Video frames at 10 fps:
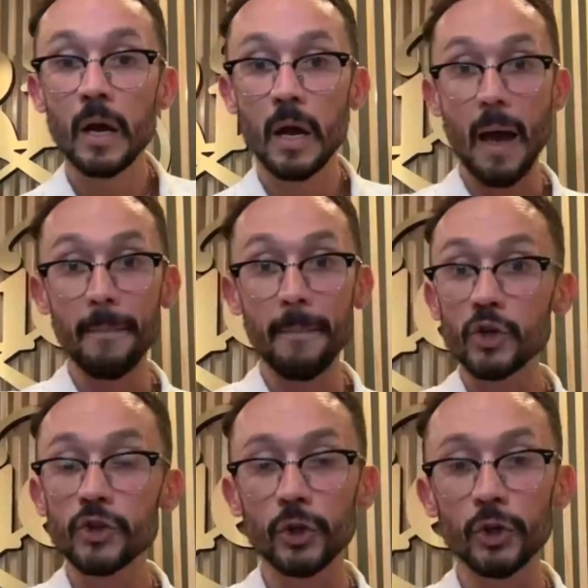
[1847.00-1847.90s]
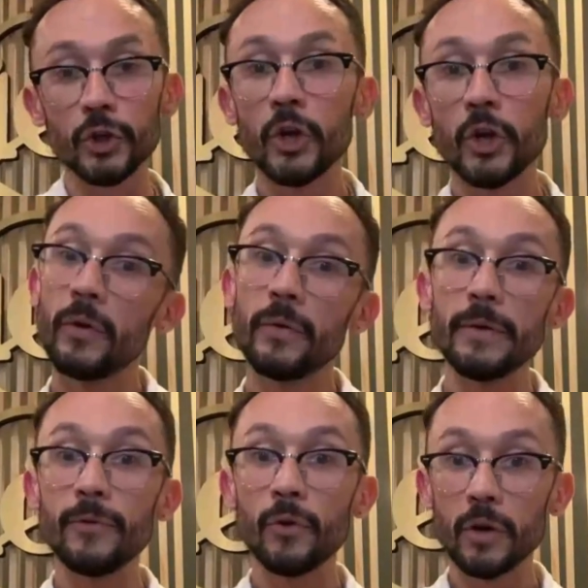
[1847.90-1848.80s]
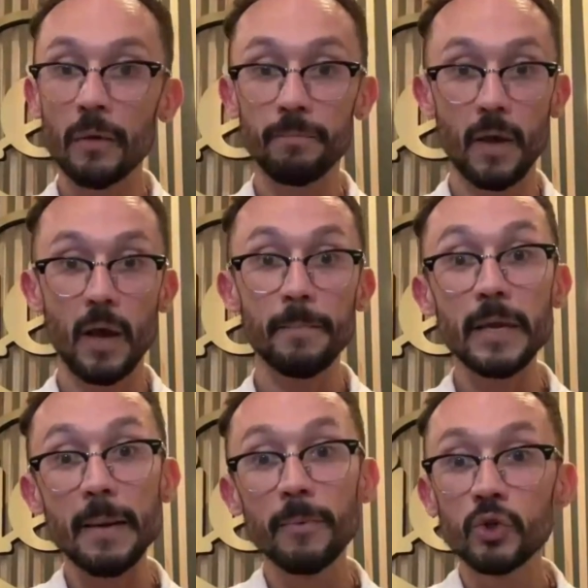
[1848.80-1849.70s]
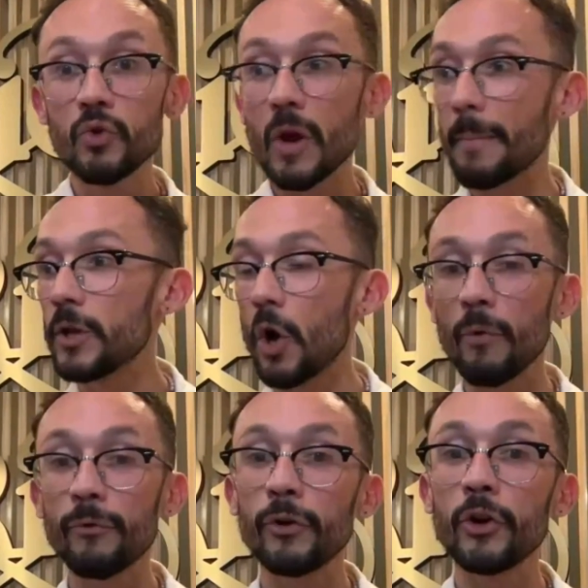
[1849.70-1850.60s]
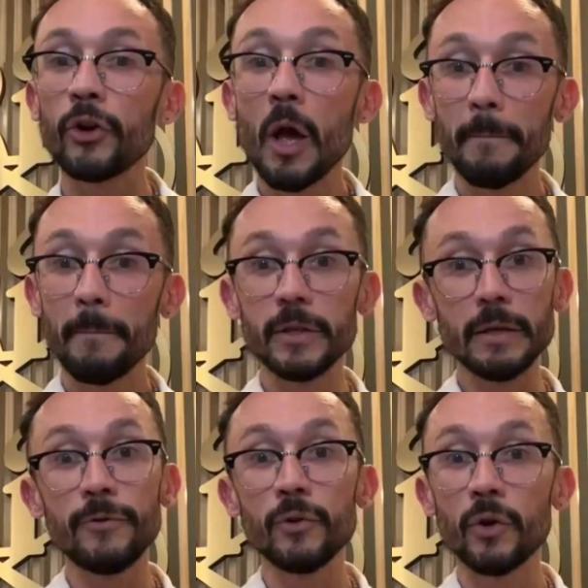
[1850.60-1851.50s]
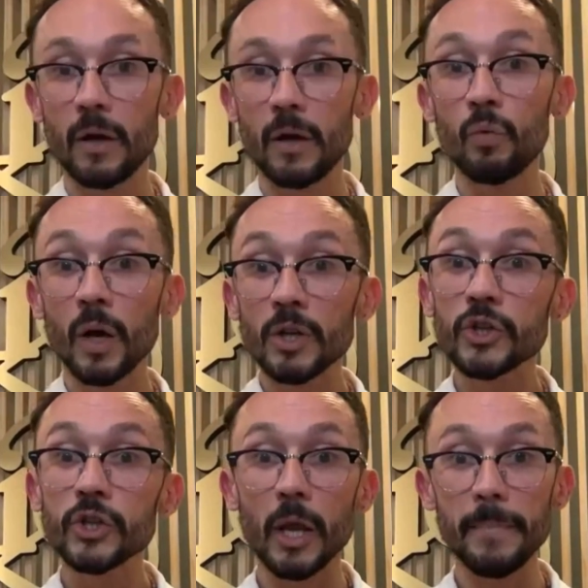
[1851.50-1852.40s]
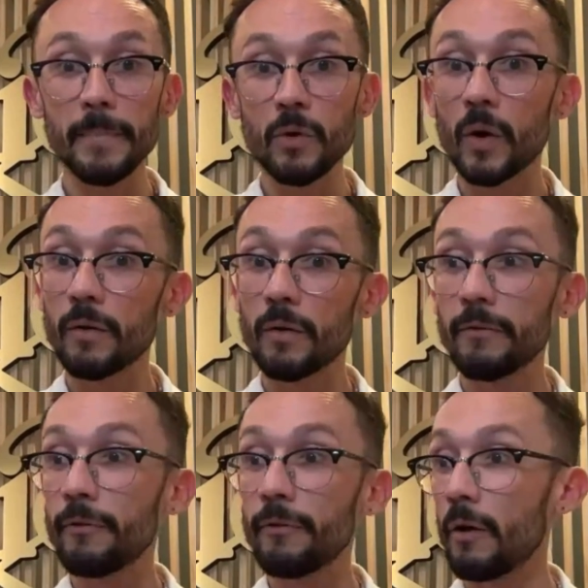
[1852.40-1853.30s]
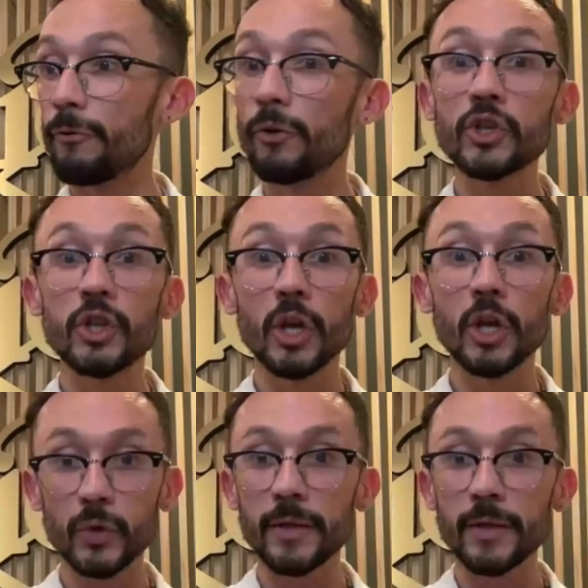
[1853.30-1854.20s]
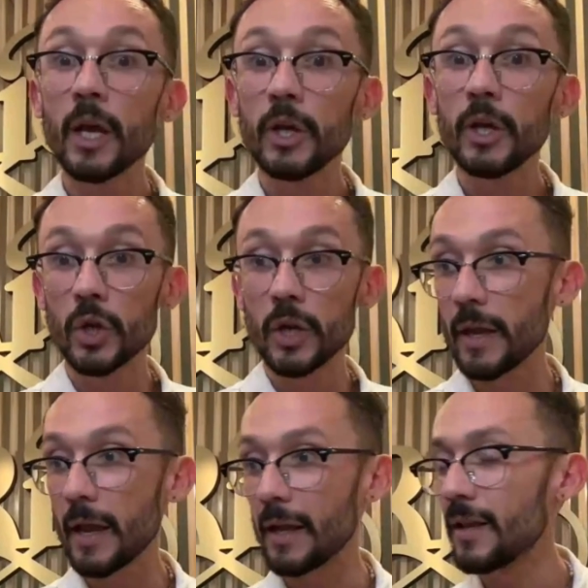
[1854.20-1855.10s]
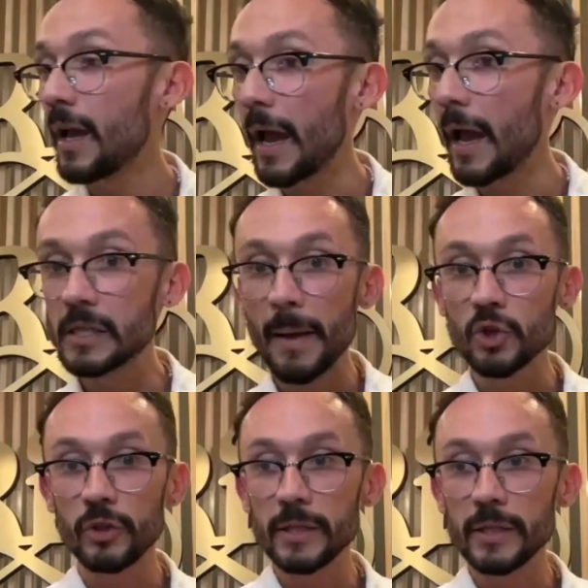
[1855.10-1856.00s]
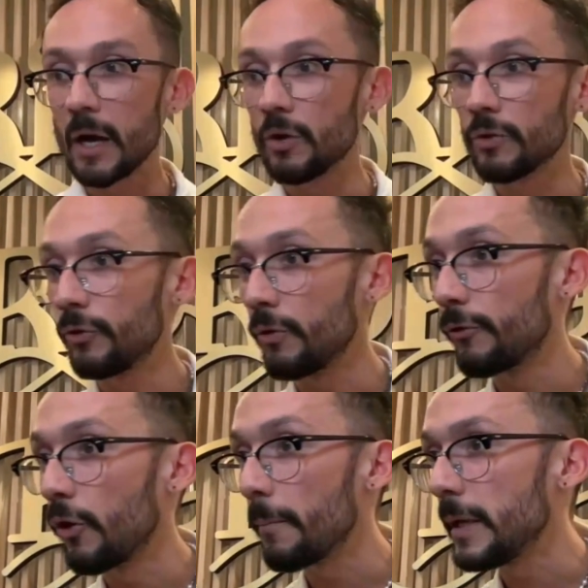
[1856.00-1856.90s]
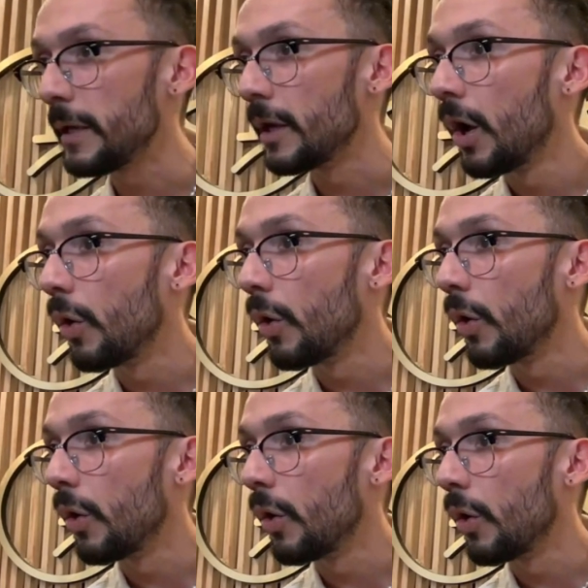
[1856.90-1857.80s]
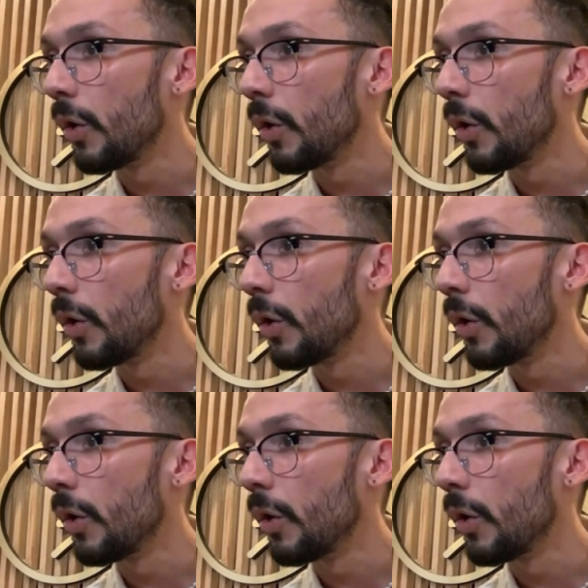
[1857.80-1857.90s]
I'm not sure if you're gonna be able to grab the offer, but if you're gonna rush and be one of the first 100, you're gonna get a special discount from me, okay?